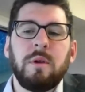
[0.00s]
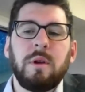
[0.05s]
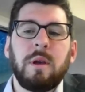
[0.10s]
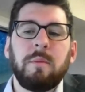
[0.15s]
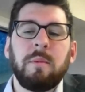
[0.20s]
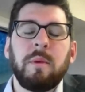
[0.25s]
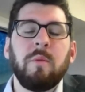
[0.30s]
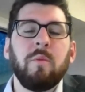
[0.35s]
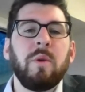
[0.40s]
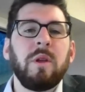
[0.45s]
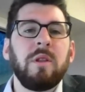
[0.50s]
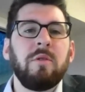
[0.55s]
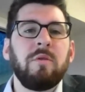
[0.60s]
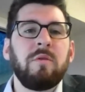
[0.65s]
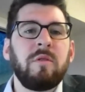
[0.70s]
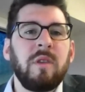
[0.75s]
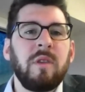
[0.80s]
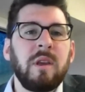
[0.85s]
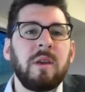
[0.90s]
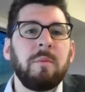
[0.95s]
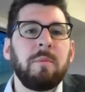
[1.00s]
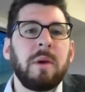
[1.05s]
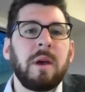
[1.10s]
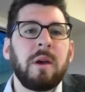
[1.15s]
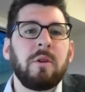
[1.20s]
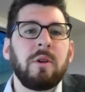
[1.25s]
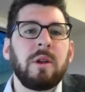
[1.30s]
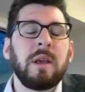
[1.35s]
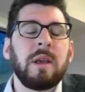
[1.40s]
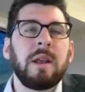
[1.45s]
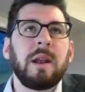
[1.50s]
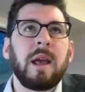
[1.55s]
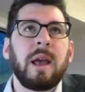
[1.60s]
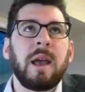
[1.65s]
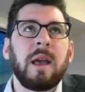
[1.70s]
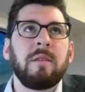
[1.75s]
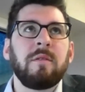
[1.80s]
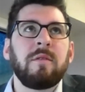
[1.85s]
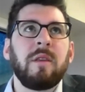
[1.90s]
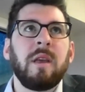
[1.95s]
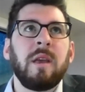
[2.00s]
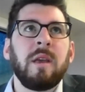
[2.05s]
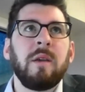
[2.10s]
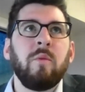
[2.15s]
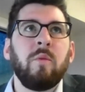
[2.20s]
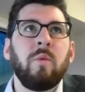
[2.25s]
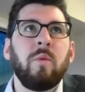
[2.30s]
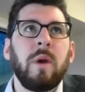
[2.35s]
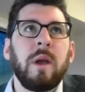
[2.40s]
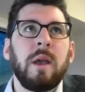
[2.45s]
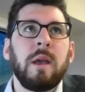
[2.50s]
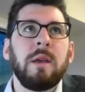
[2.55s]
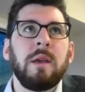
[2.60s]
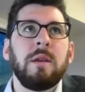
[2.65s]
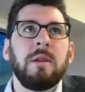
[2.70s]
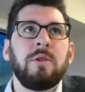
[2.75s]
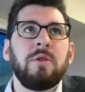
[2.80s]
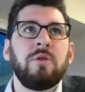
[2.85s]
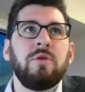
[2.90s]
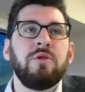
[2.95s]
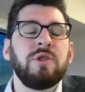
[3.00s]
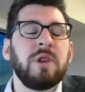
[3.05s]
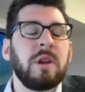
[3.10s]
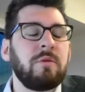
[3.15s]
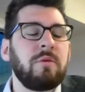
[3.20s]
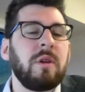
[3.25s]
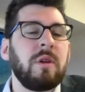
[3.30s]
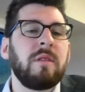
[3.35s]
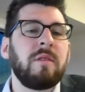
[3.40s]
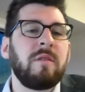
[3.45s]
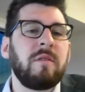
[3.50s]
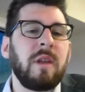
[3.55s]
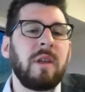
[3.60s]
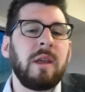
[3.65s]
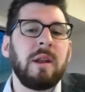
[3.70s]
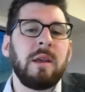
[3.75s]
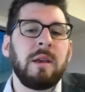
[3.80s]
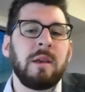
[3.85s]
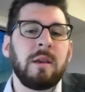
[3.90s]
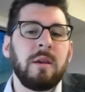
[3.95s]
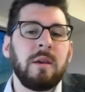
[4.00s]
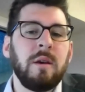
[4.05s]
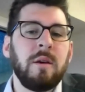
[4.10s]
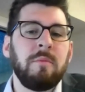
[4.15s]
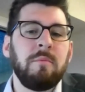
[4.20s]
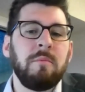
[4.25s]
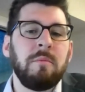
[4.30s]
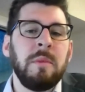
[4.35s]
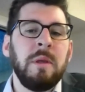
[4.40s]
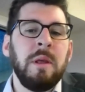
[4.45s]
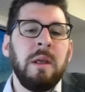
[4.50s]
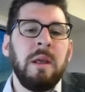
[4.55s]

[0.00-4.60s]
I mean, when you think about it as a way to generate state income,